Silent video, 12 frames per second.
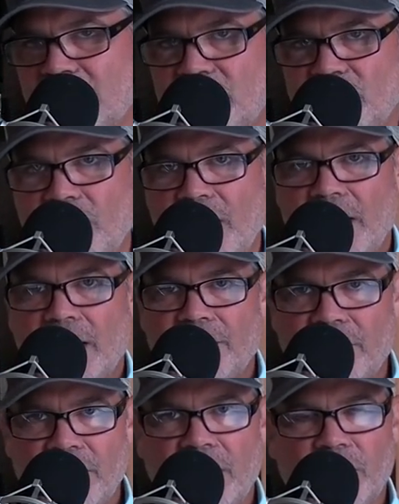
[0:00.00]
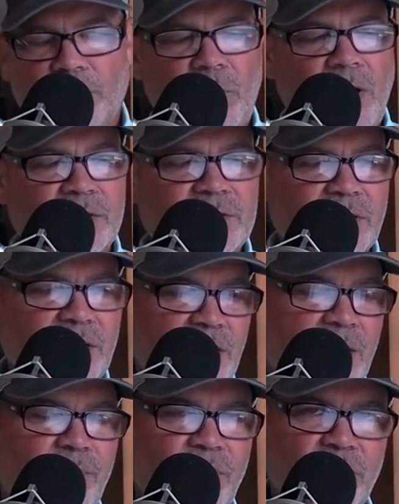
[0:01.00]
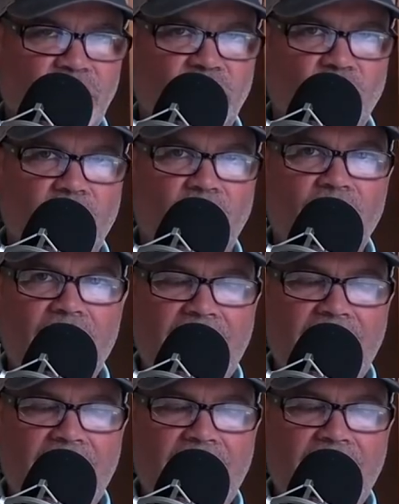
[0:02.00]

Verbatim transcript: can do, and then the other products to keep the soil